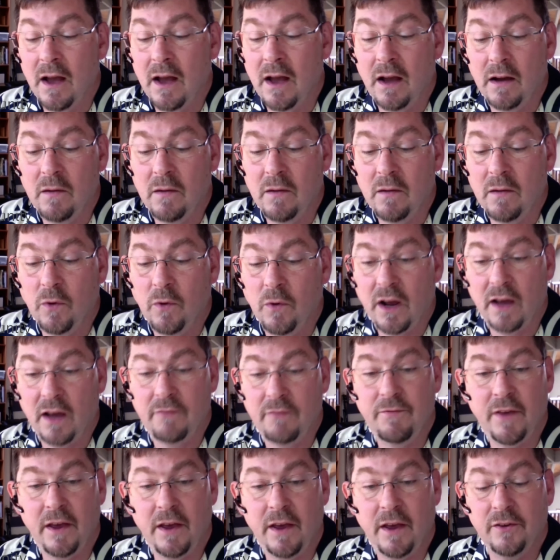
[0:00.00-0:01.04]
What I
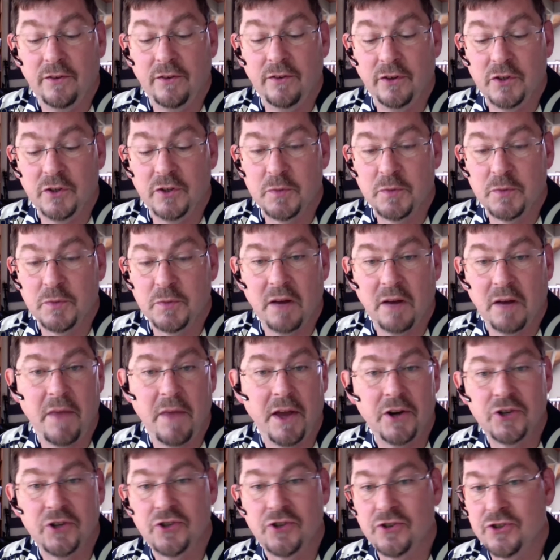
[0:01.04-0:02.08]
found is product
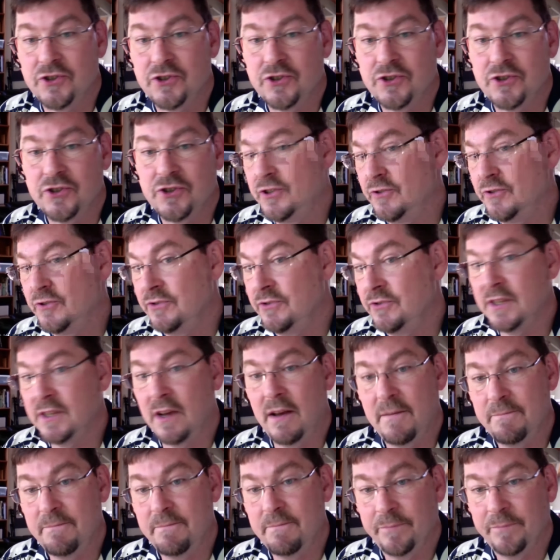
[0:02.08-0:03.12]
managers should do
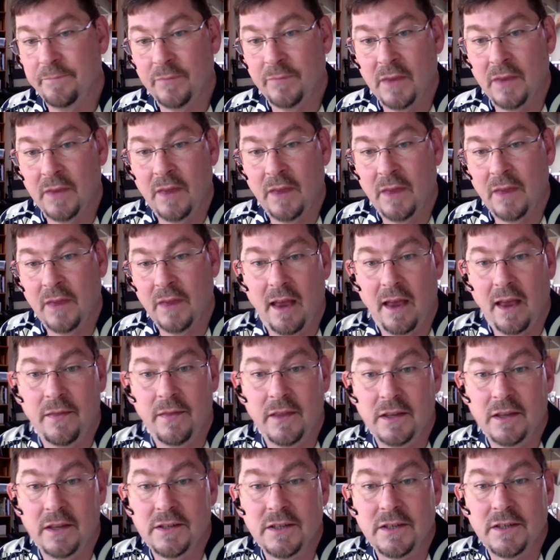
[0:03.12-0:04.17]
some and
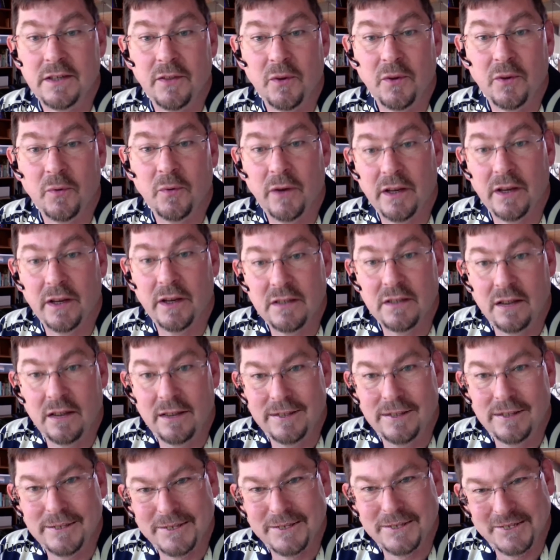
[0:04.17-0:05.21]
then send the rest to
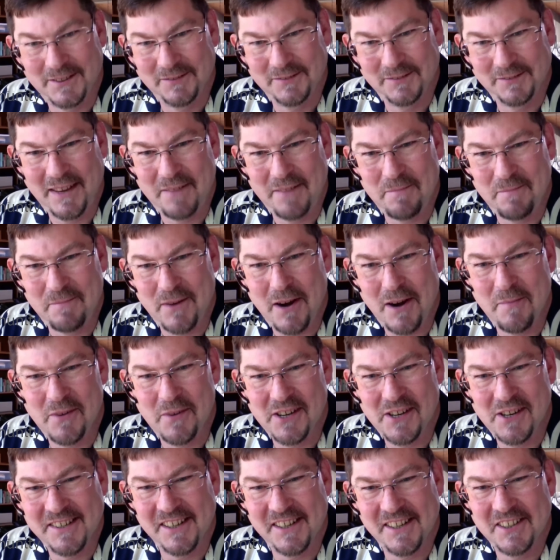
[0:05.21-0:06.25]
us at Primary
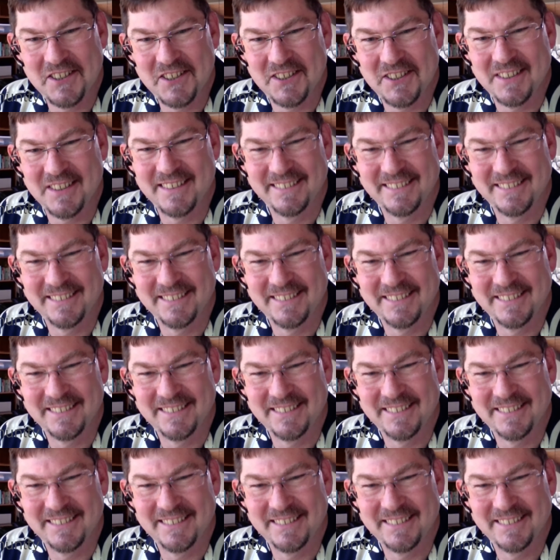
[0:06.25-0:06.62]
Intelligence.